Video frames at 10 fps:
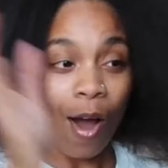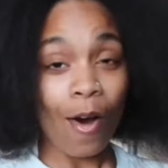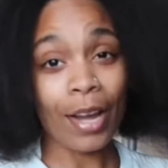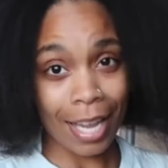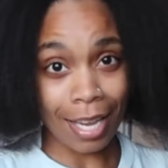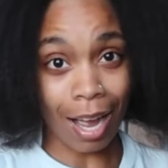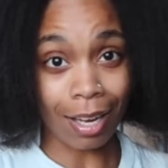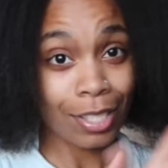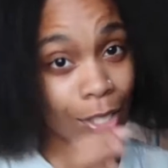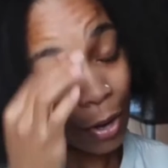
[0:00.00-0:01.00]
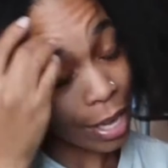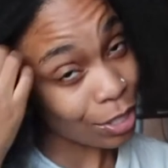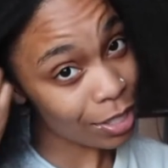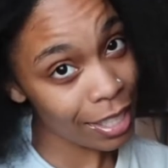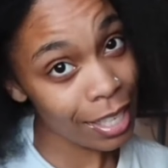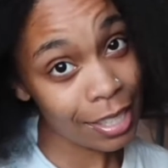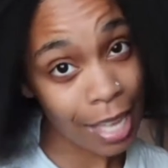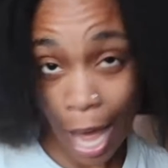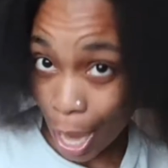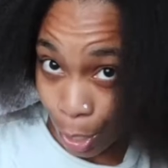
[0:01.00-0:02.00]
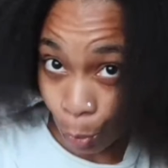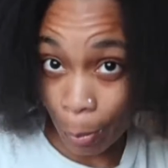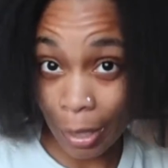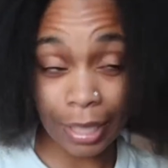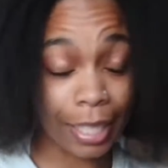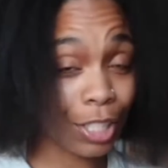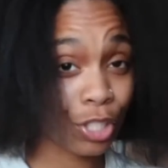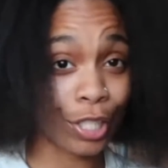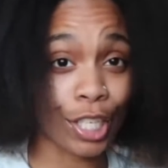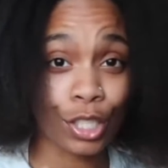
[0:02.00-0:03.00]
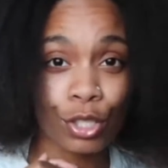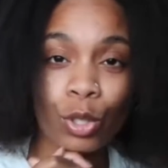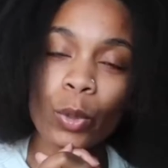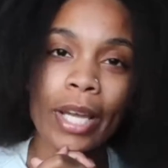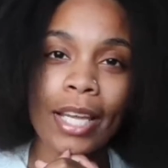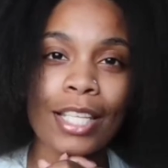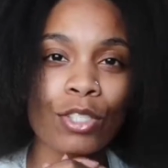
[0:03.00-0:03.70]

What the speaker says: Okay, y'all, so as you see in the title, we about to get straight into it.